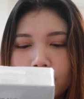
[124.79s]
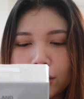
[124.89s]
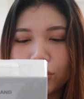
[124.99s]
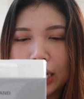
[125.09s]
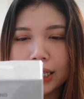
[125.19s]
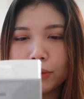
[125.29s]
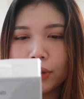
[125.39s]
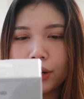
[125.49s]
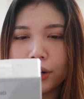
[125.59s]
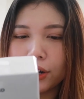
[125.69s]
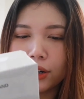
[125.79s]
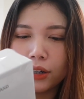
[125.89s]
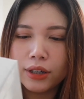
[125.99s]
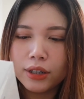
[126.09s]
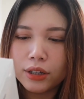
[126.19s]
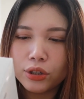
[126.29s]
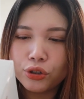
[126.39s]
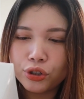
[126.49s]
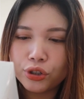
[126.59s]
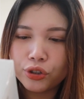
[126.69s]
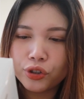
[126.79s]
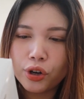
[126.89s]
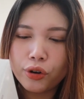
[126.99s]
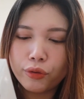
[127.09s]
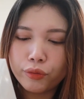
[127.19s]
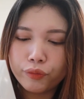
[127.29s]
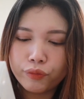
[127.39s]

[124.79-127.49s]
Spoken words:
transmitter. So,